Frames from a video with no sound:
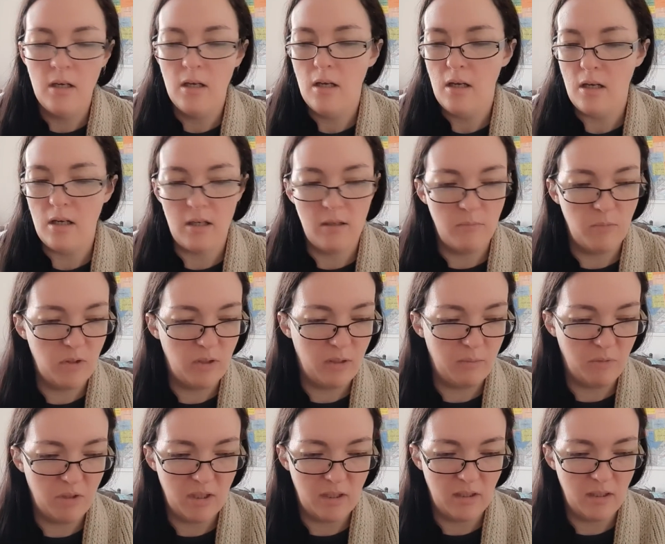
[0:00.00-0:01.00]
And I'm
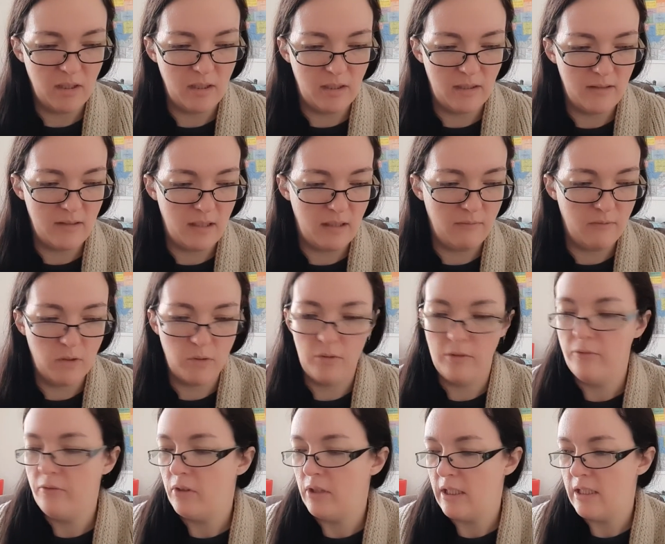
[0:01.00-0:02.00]
going to kind of save those
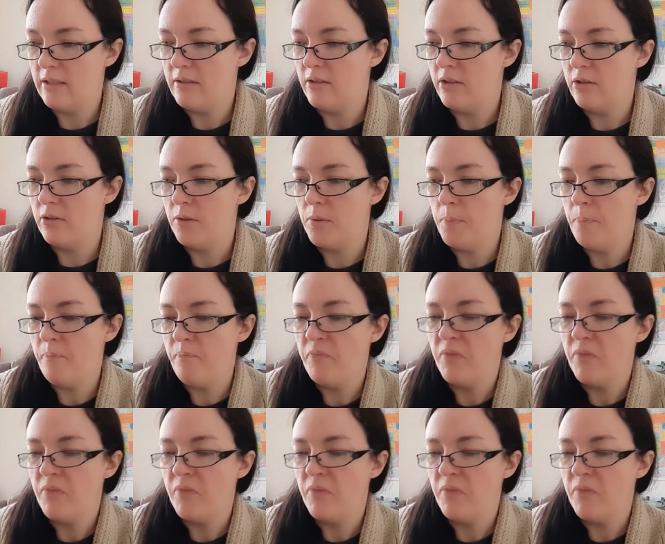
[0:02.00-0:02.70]
for last year.